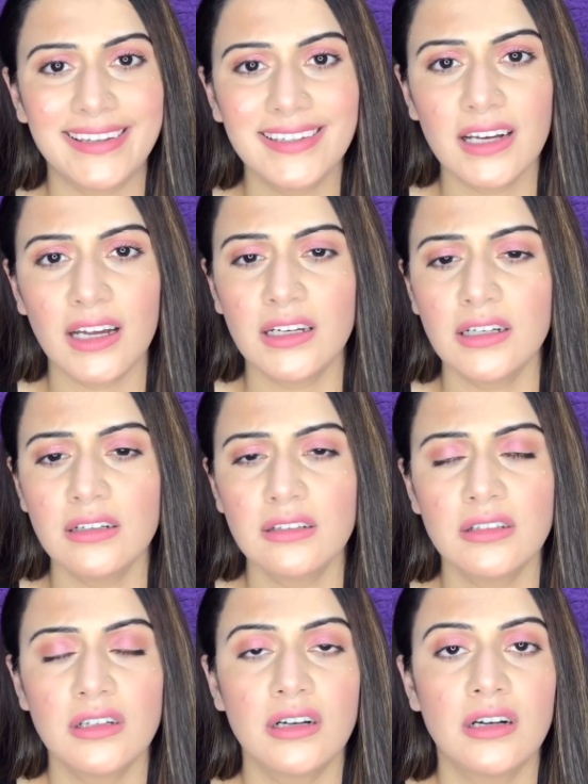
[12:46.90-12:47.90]
in color,
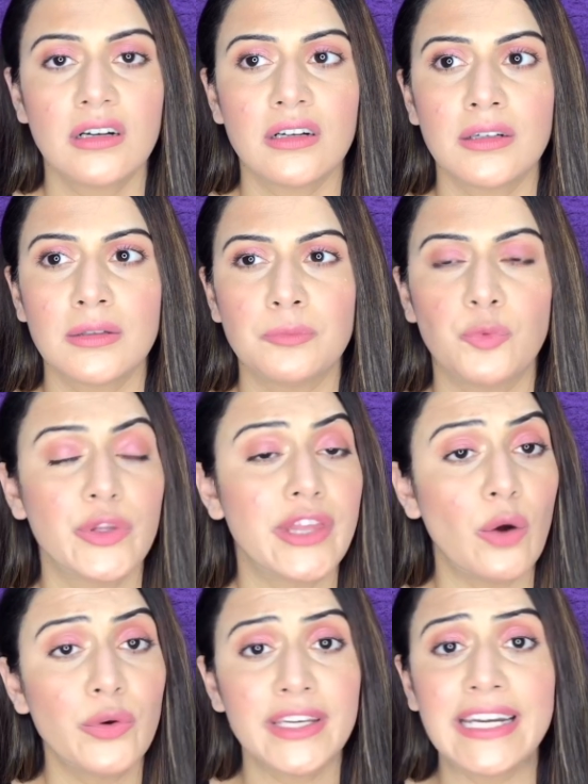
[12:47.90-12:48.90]

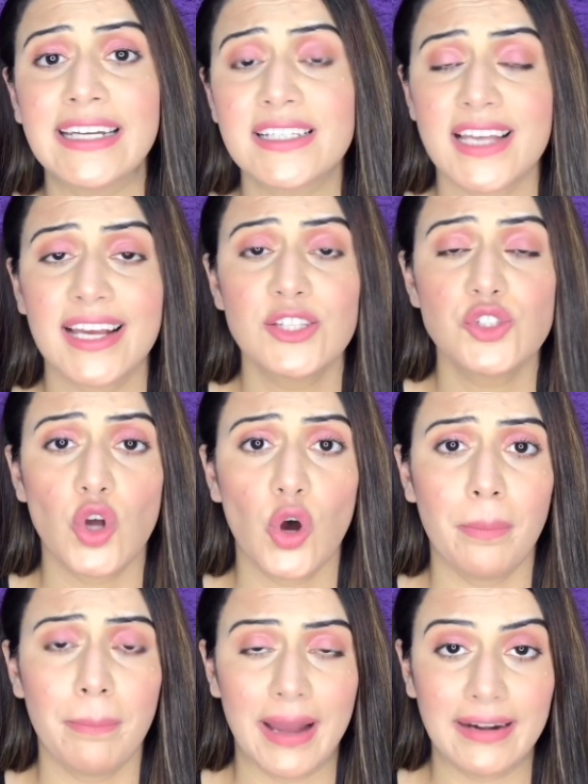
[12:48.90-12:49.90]
without any designs
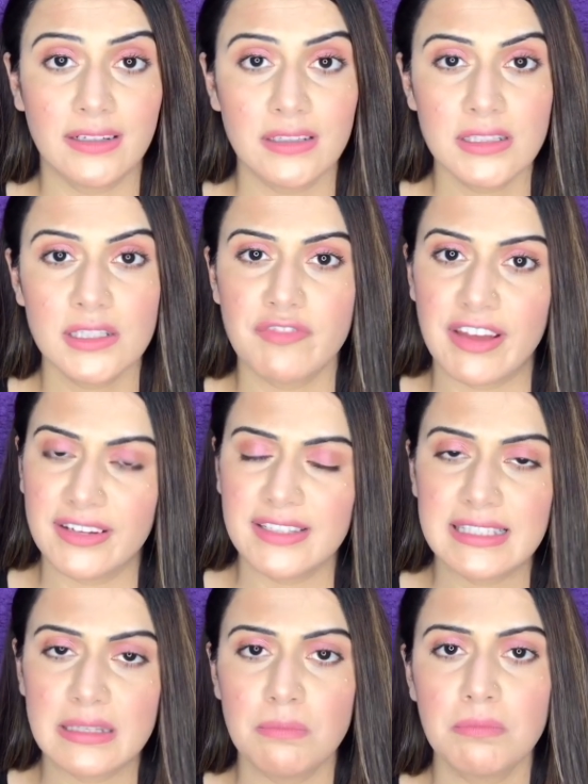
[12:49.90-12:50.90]
or patterns, very
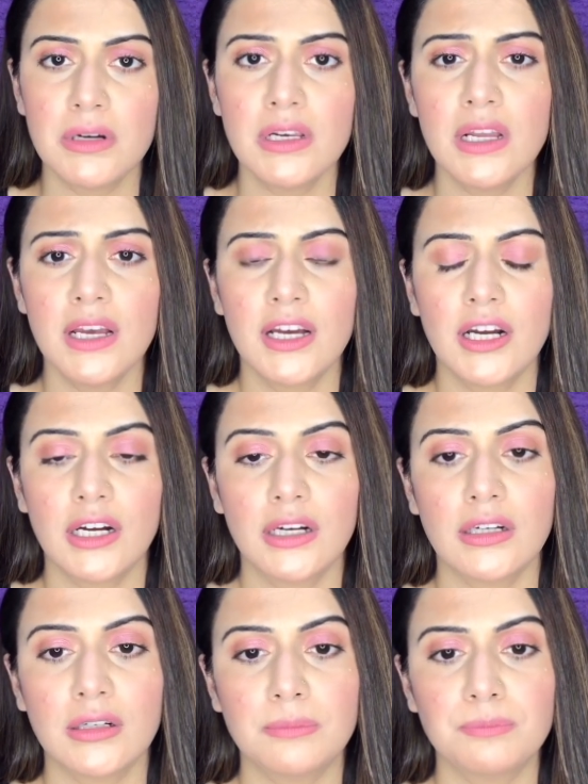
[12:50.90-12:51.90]
simple.
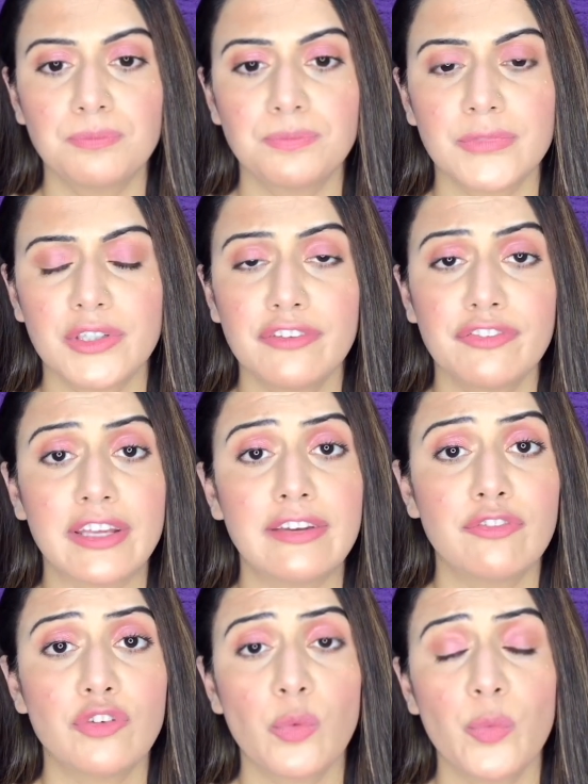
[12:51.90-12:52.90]

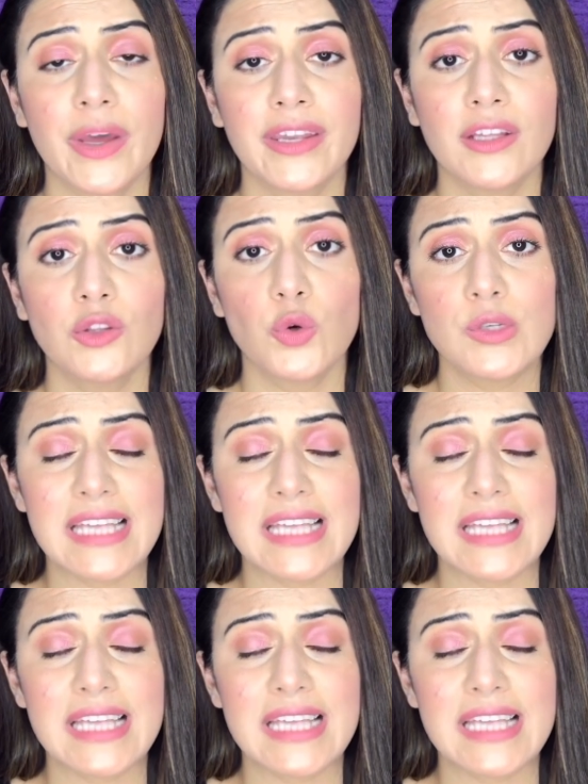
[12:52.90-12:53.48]
Refrain from wearing those